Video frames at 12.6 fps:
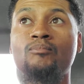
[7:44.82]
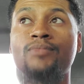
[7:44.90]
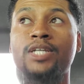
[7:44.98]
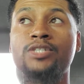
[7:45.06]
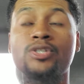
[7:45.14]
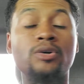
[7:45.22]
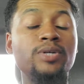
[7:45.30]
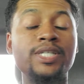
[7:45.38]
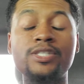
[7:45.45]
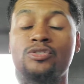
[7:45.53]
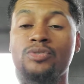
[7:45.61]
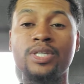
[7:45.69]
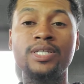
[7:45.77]
So
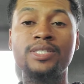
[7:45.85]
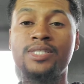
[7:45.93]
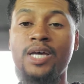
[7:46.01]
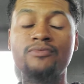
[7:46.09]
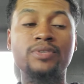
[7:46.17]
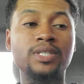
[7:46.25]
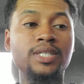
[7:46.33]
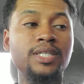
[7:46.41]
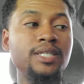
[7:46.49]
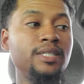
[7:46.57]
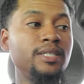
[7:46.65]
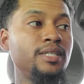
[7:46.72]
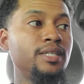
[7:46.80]
he's
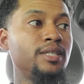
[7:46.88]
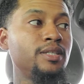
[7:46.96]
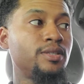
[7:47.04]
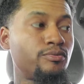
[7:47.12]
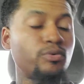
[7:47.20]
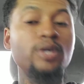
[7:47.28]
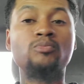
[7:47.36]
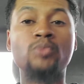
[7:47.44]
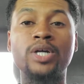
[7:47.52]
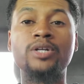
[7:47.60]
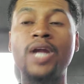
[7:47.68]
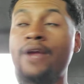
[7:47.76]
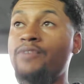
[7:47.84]
definitely the front
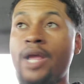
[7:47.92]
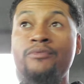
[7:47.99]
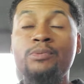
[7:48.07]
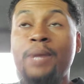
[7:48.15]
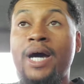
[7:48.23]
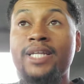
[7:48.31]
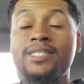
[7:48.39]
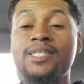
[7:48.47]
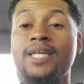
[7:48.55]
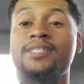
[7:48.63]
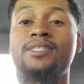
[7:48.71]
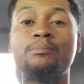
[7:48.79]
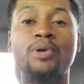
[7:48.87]
runner. Everybody
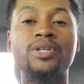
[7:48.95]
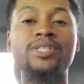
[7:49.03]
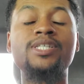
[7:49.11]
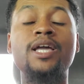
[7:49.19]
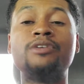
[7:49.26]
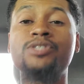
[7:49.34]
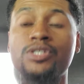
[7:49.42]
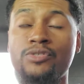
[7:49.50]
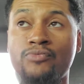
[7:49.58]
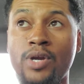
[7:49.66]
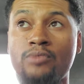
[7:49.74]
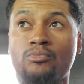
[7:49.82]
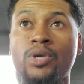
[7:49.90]
says that Bernie Sanders is the
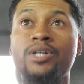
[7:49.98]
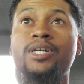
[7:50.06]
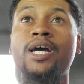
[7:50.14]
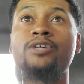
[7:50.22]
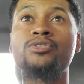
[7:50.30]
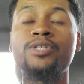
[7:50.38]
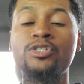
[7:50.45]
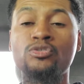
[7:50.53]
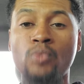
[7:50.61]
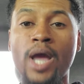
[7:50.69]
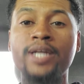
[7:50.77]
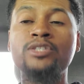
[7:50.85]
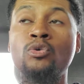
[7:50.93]
front runner now. So he's
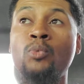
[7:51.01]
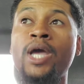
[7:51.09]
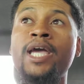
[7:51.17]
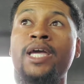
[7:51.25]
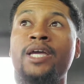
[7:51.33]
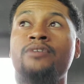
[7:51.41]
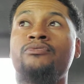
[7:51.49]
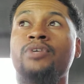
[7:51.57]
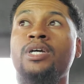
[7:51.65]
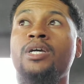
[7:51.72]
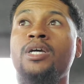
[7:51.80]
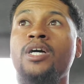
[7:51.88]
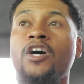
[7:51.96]
riding the wave
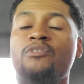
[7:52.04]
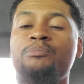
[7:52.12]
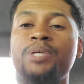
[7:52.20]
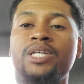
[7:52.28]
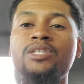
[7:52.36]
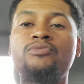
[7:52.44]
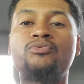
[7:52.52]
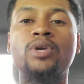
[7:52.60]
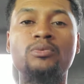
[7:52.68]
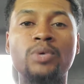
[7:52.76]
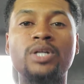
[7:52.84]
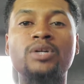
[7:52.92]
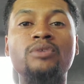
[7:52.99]
of being the front
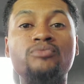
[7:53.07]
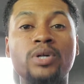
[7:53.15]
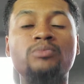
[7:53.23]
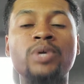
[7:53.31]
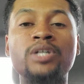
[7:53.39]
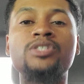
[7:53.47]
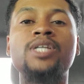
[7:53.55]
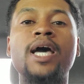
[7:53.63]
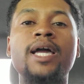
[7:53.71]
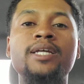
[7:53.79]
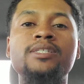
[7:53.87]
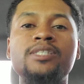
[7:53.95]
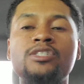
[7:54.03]
runner, of front runner
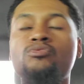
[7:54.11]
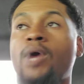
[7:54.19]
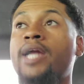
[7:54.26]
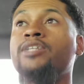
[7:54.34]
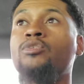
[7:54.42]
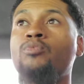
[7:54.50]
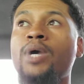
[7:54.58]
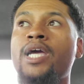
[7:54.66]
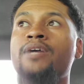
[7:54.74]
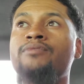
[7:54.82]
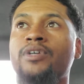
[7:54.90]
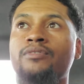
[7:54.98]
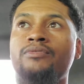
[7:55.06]
status. He's riding the
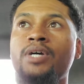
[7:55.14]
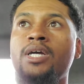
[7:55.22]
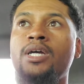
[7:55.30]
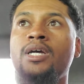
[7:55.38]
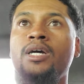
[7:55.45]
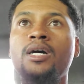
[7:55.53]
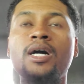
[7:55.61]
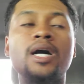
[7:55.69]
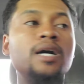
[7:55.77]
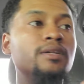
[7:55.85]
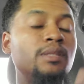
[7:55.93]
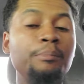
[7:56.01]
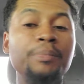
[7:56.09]
wave of
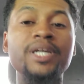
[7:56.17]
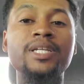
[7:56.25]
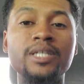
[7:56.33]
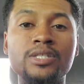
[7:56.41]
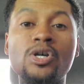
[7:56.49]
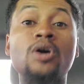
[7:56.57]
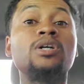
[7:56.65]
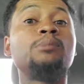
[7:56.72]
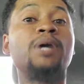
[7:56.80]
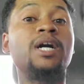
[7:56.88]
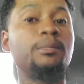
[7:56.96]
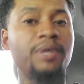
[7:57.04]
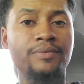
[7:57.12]
the media talking
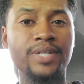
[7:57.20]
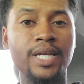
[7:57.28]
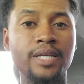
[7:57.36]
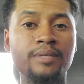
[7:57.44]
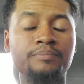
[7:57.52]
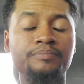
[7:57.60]
about him every day.